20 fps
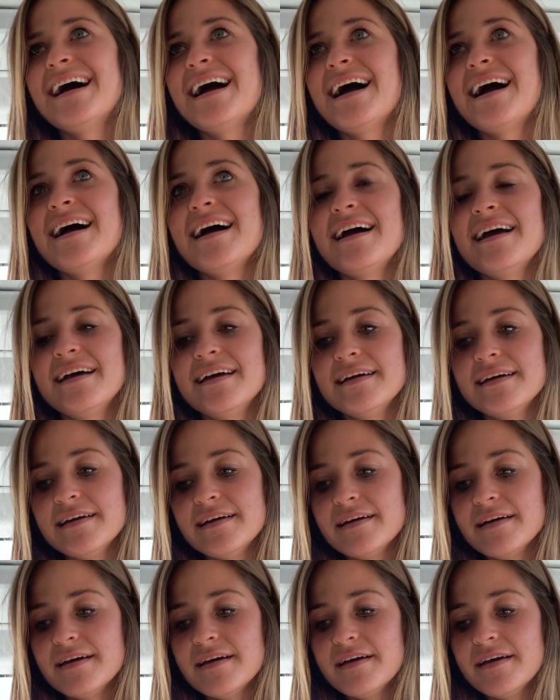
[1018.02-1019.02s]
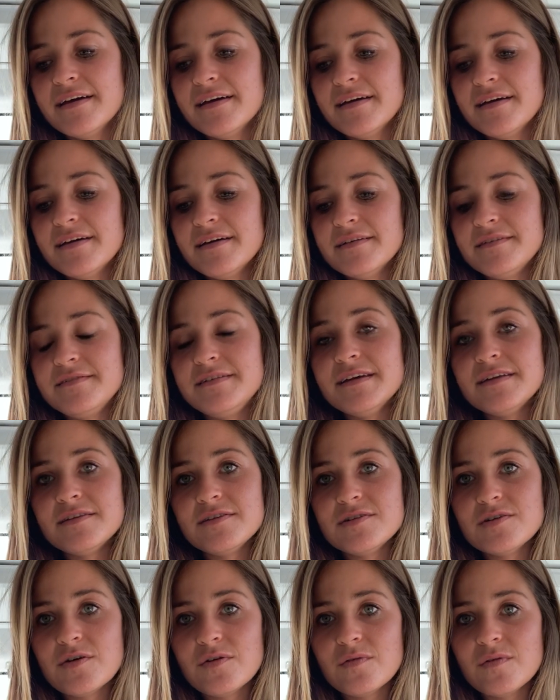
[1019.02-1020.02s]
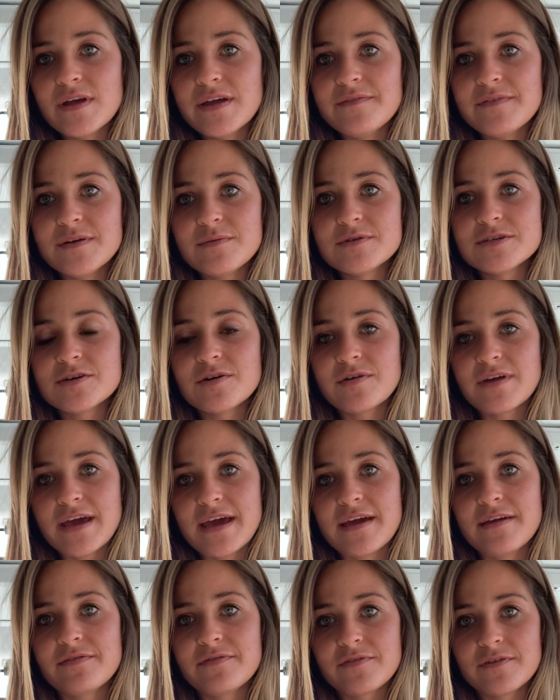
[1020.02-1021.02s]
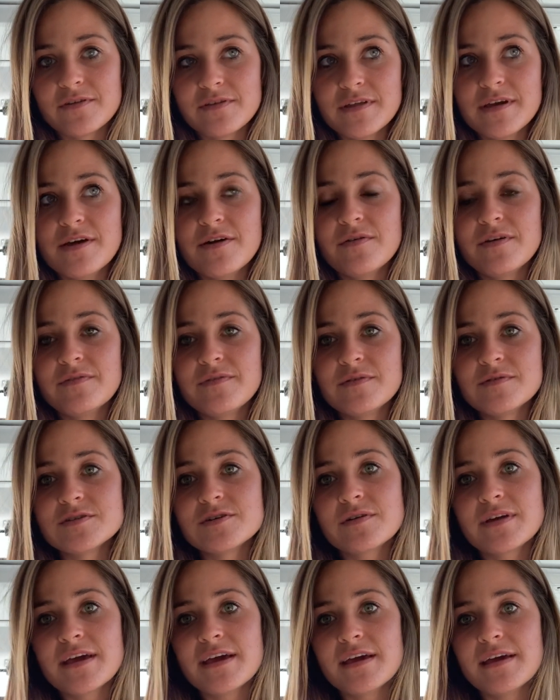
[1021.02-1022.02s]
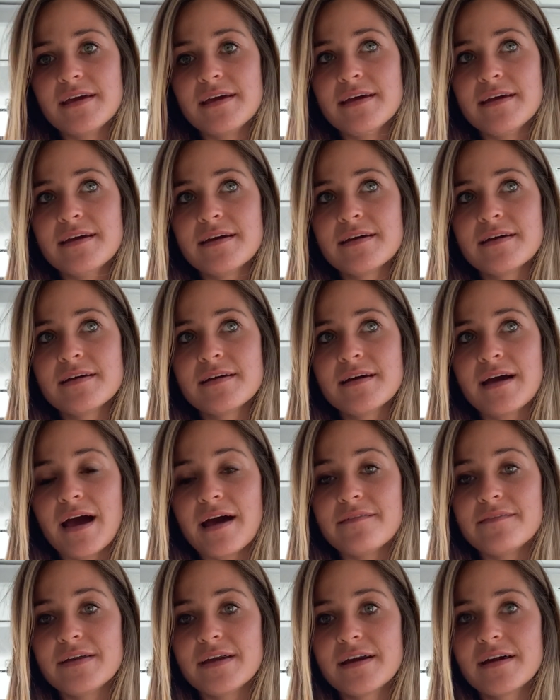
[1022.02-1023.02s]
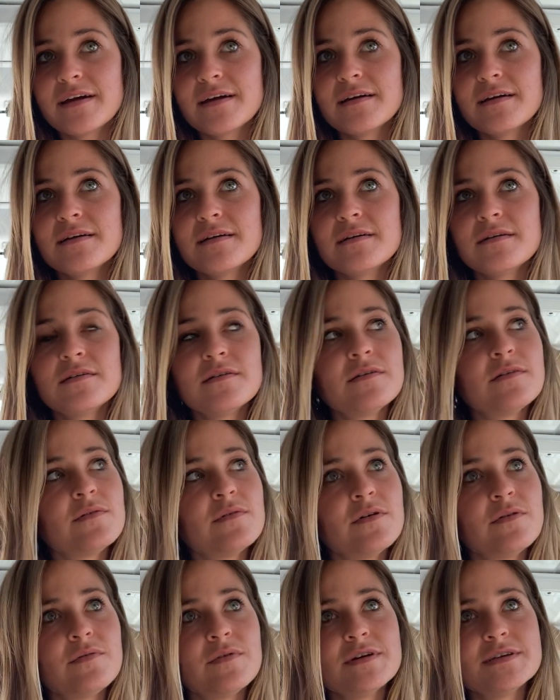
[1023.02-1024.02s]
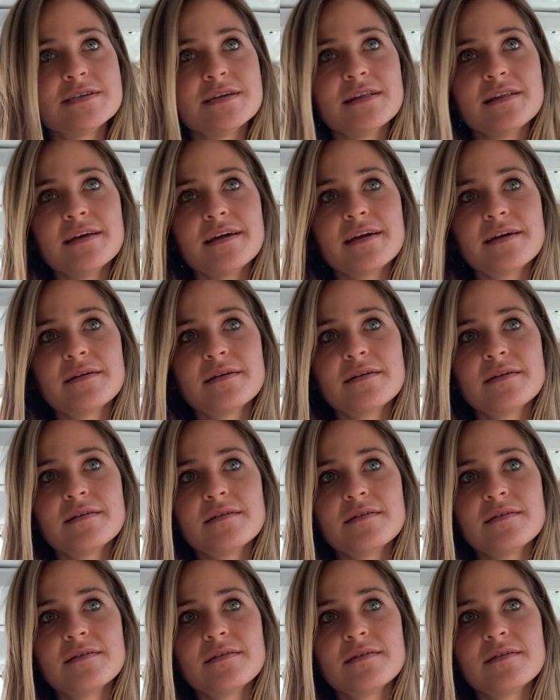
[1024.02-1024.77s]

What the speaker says: I didn't know if it was okay for Leo, if it was okay having, what was it, like,